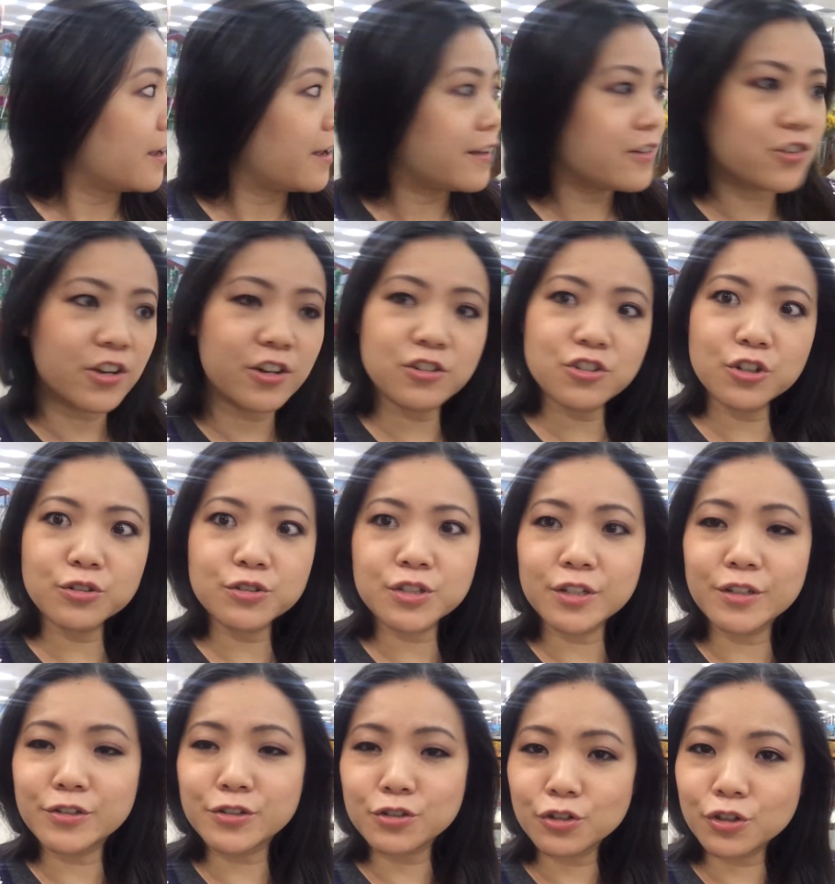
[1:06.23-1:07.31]
And Trader Joe's
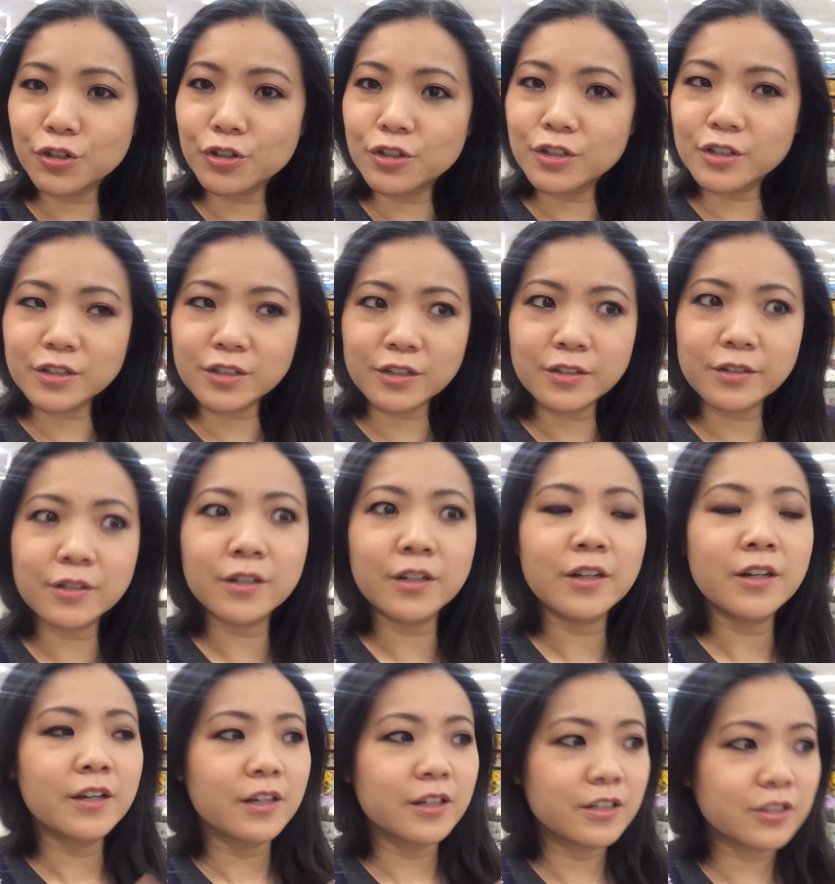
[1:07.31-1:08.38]
is good.
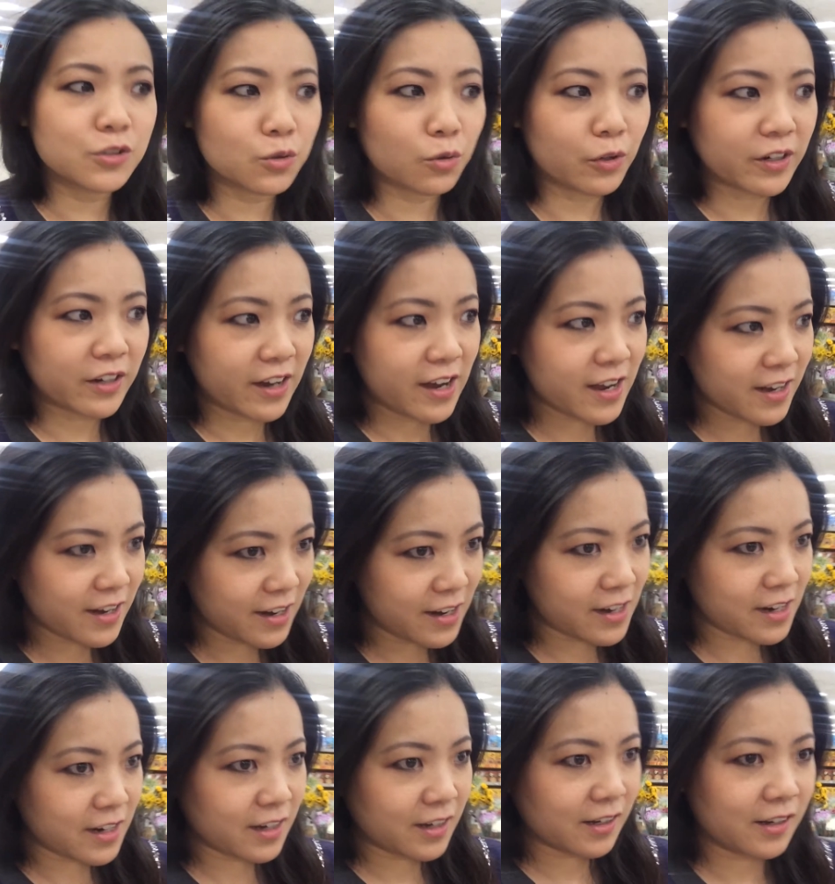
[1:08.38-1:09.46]
It's
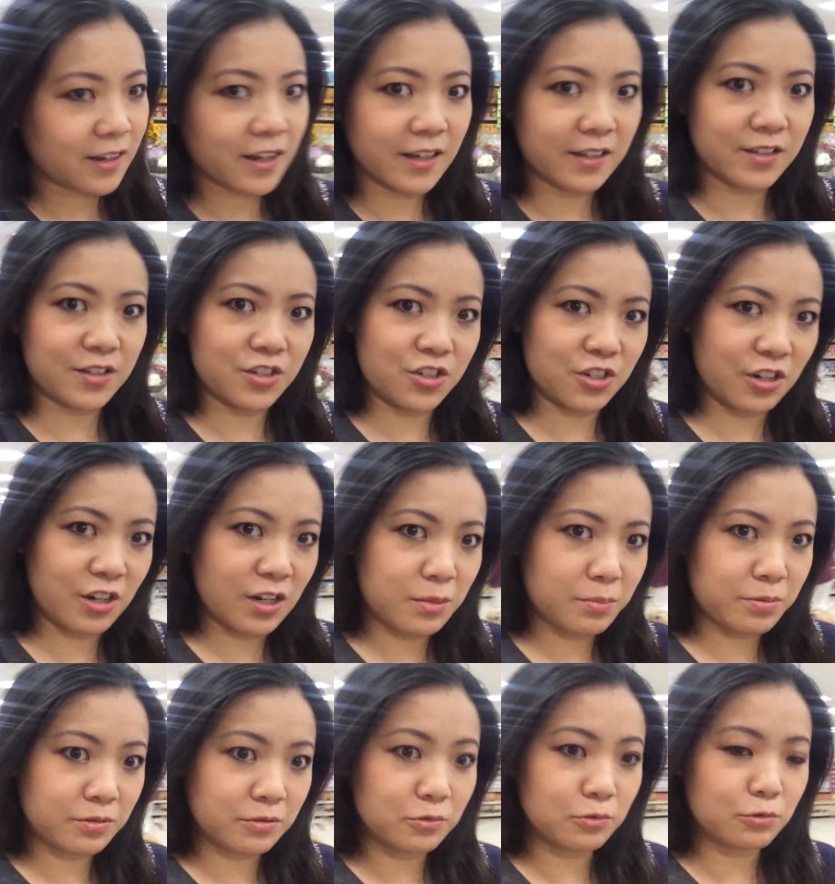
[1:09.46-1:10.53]
organic, it's cheap.
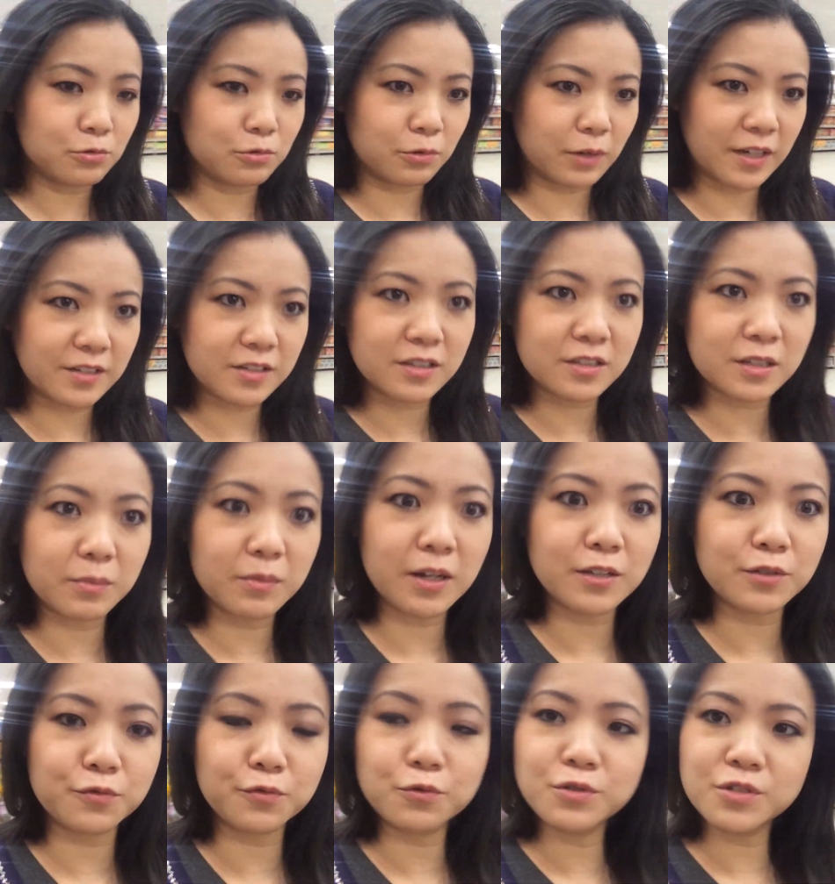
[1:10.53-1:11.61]
Ooh, I see some
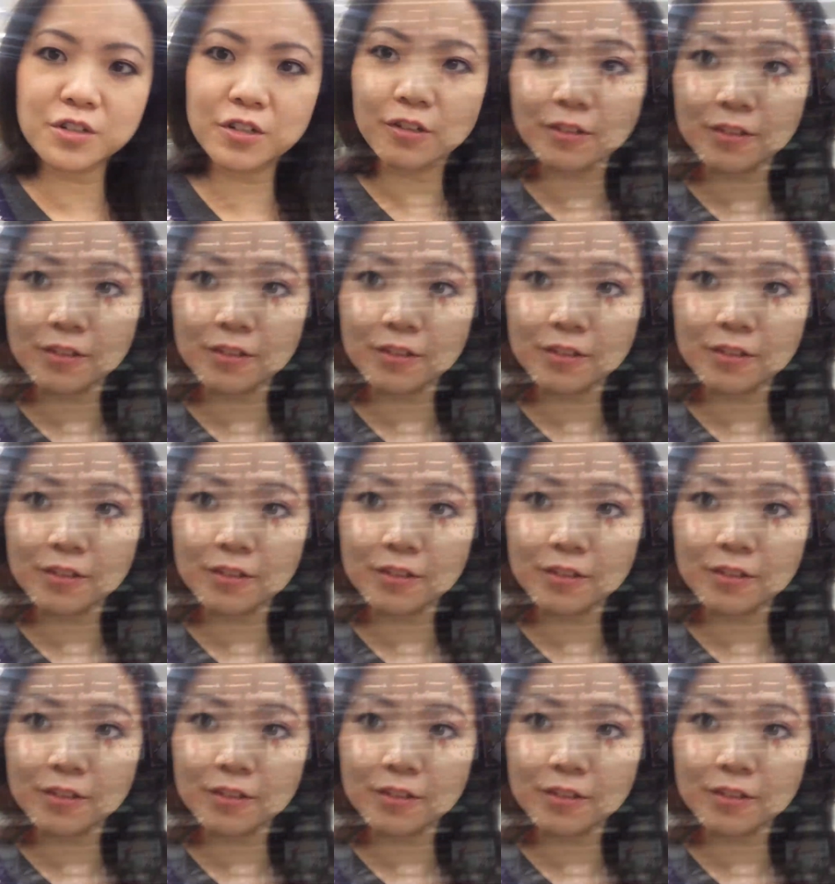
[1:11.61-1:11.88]
nice fruits here.